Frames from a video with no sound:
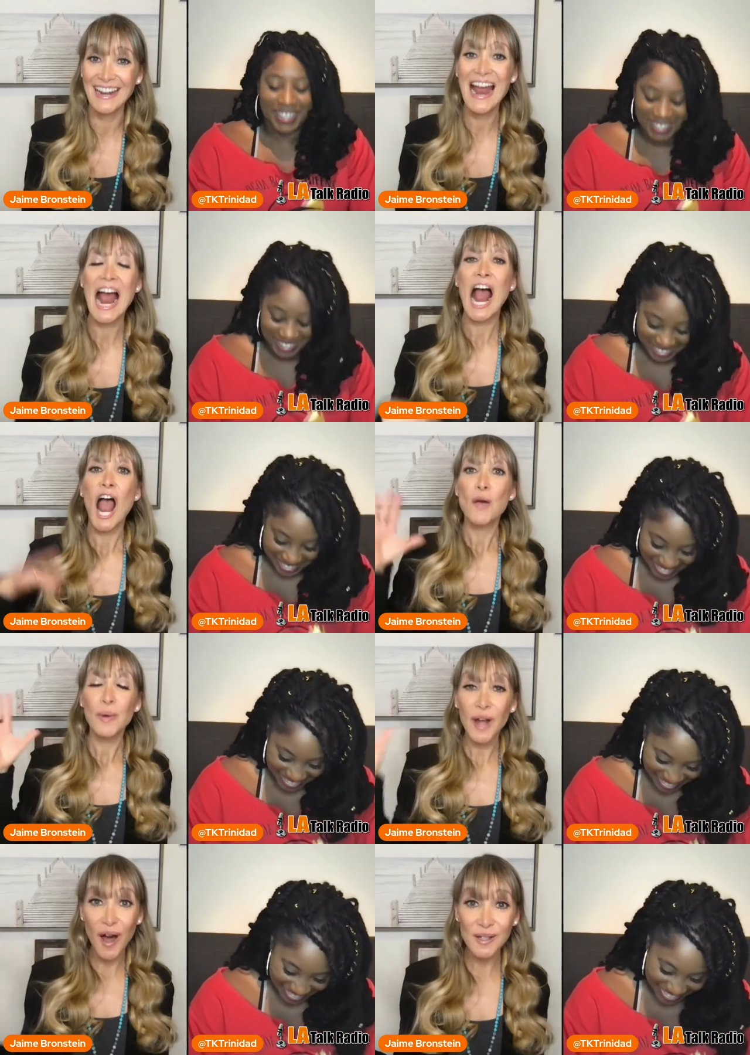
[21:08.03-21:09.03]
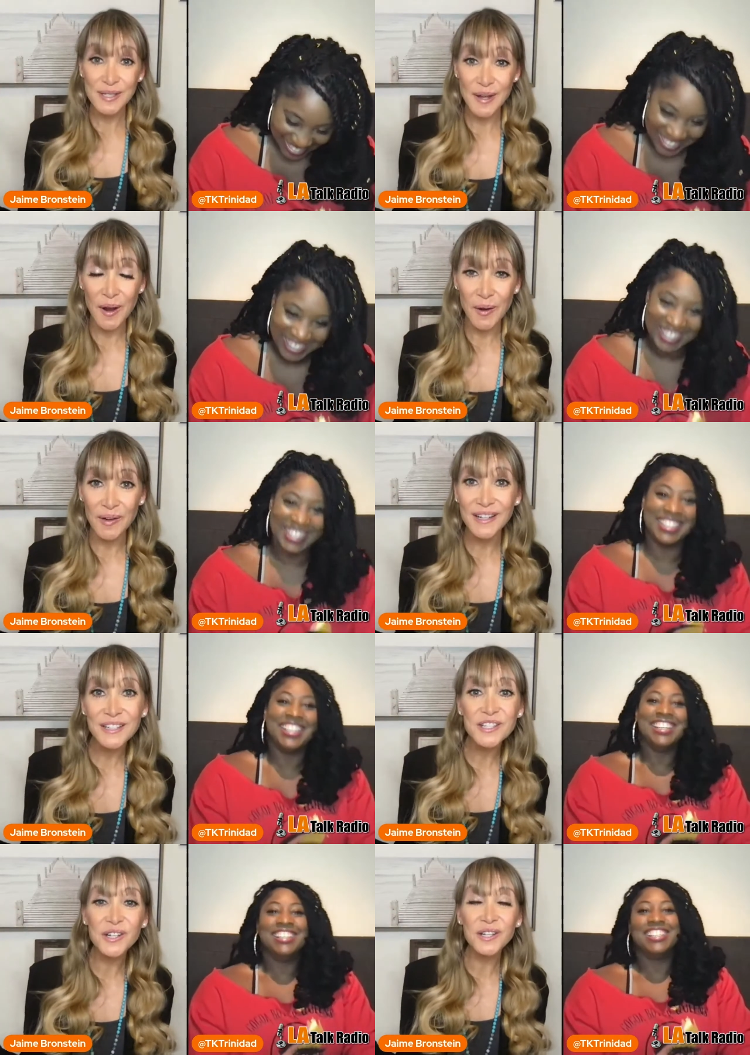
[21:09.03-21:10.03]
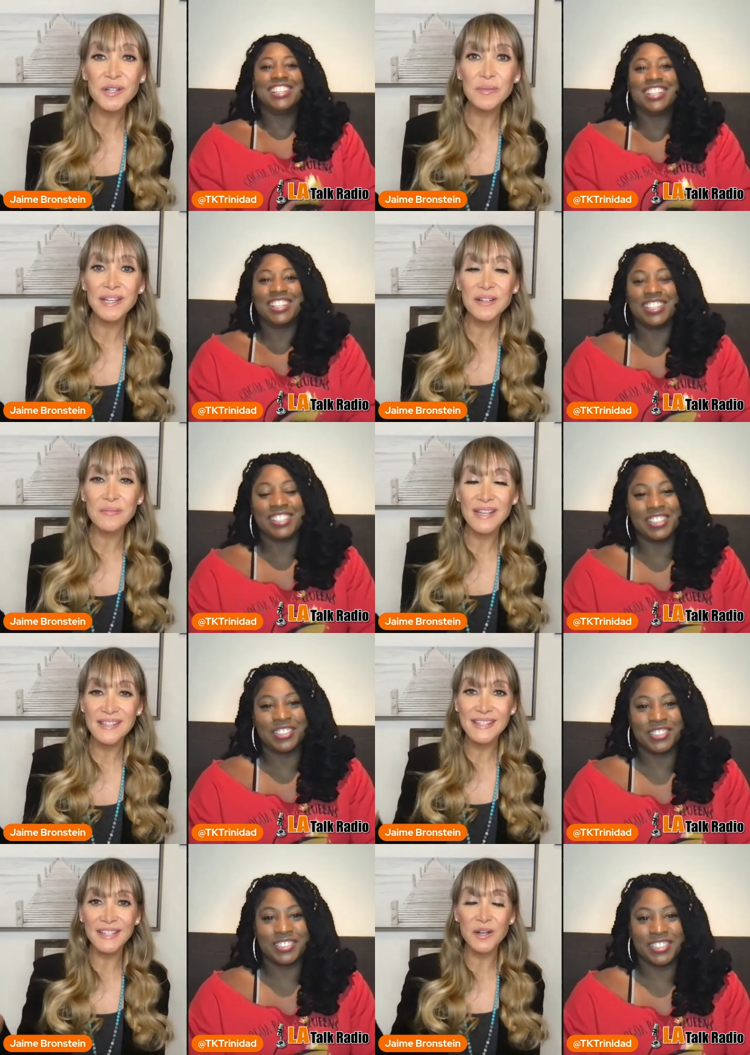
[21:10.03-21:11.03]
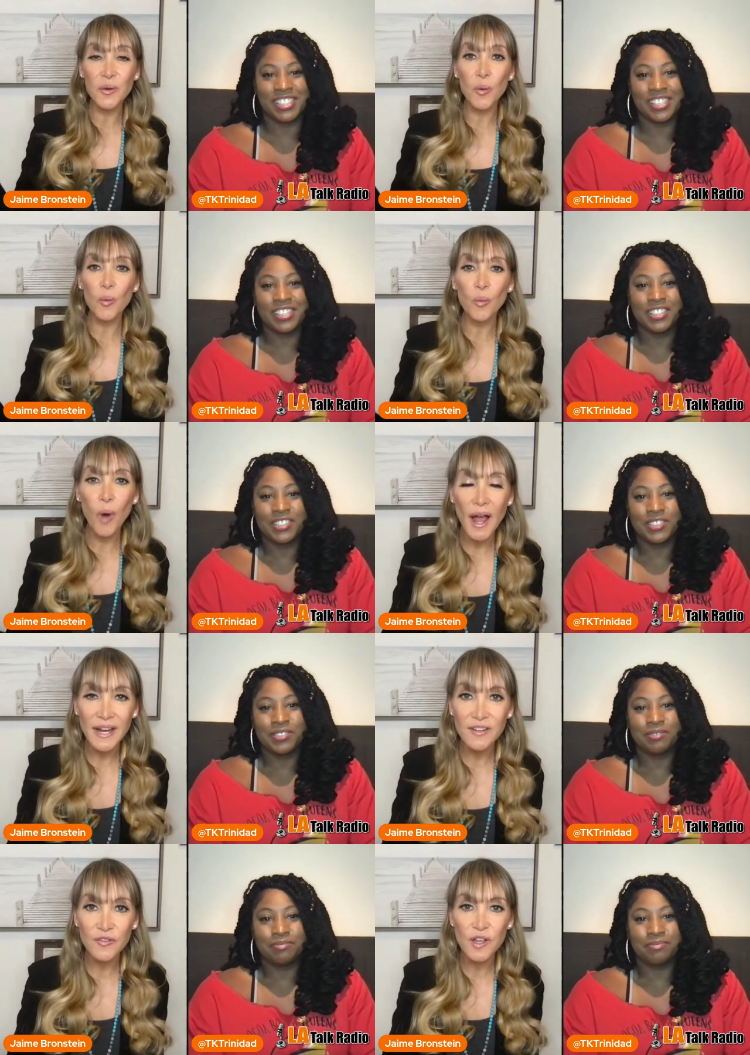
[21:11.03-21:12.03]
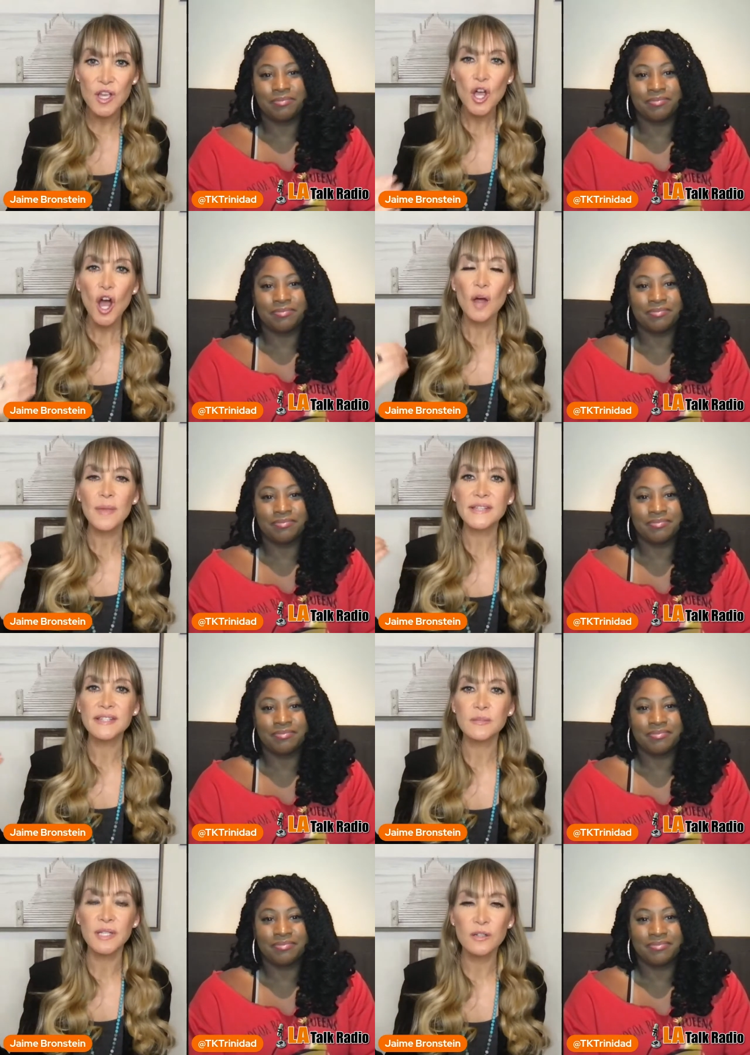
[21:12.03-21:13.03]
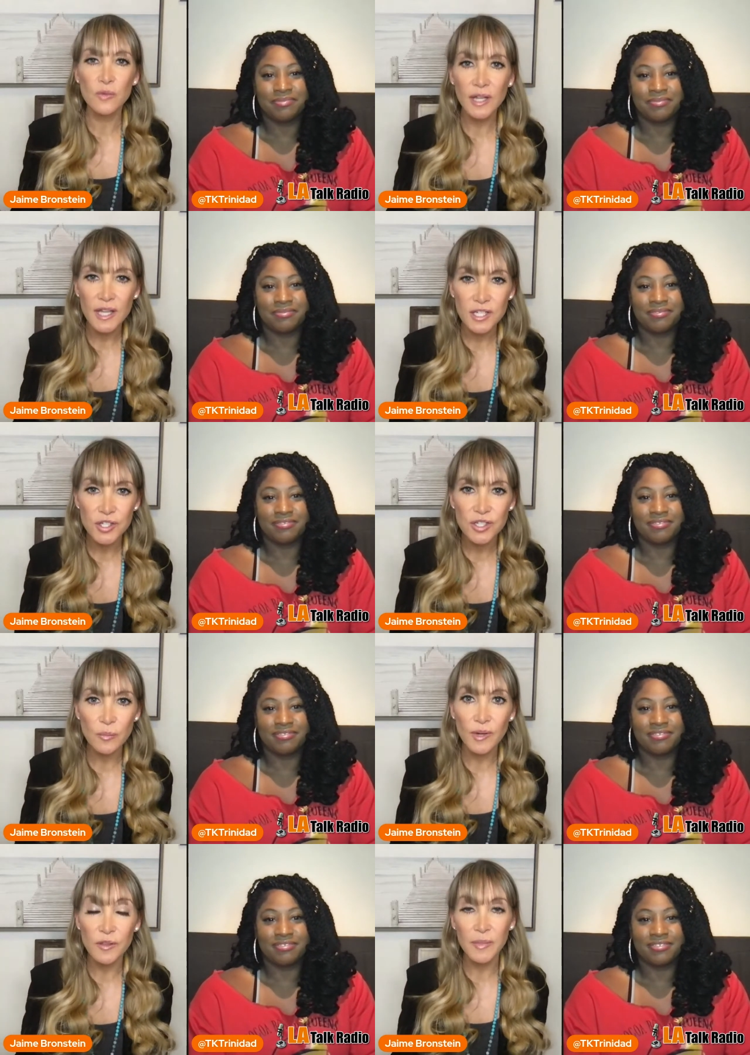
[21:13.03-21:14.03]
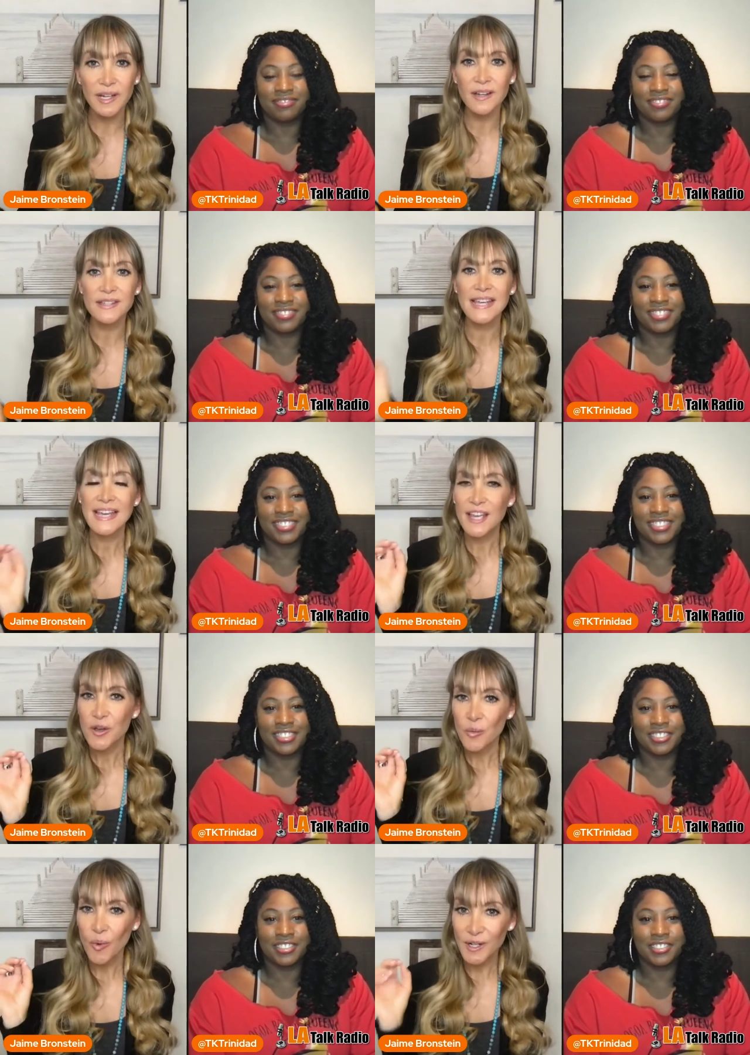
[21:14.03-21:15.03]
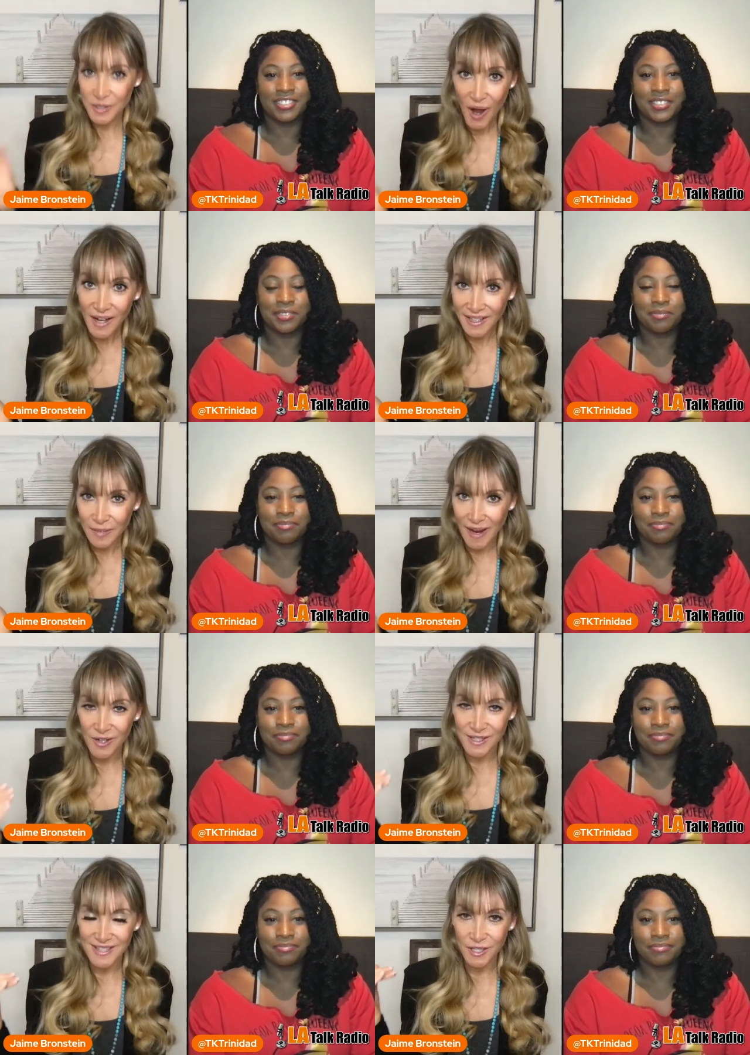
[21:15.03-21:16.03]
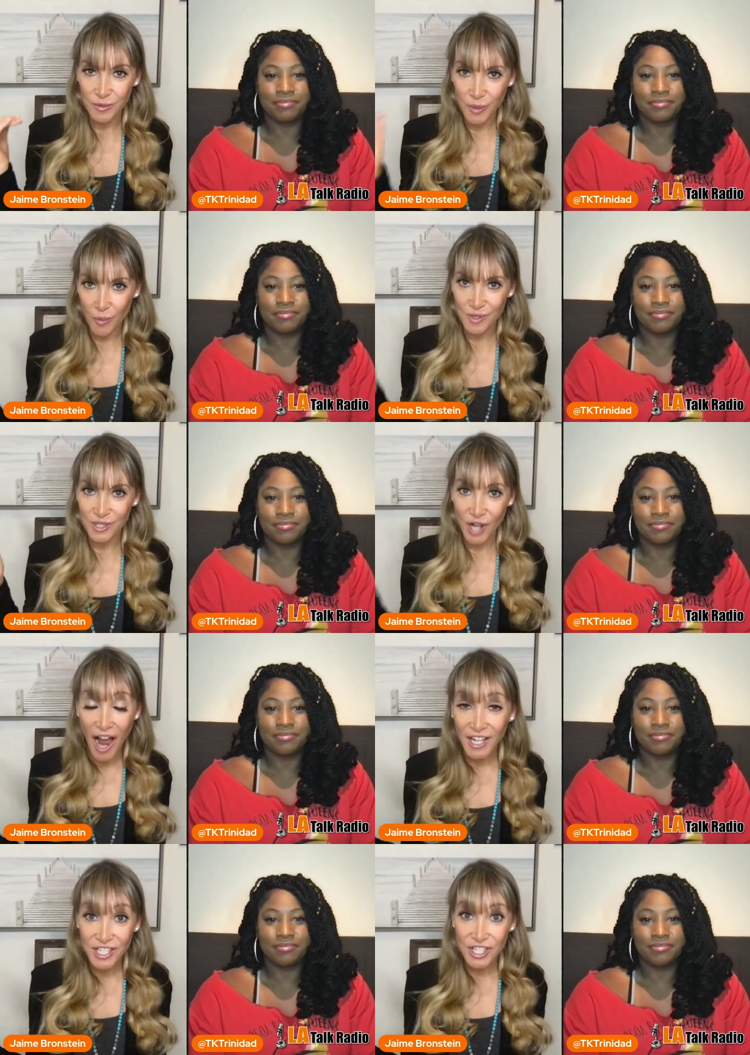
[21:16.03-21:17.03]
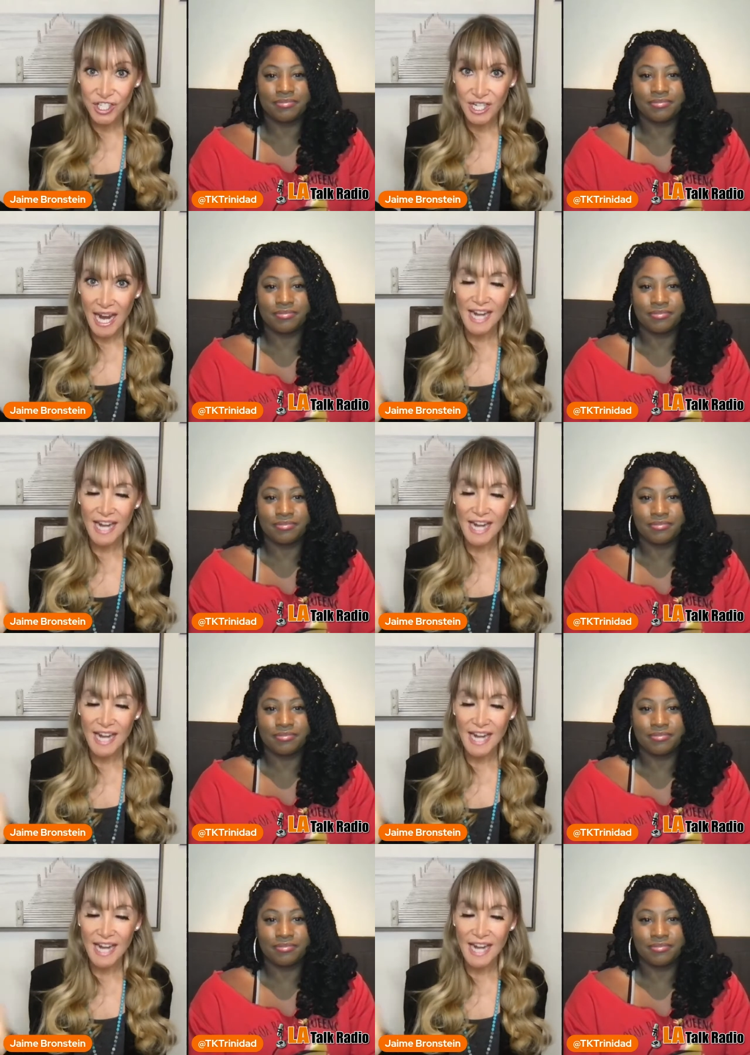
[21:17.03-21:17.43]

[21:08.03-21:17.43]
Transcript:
Speaker 1: but also you're going to be an amazing wife, amazing to be in a relationship with because what you're talking about is that you don't judge.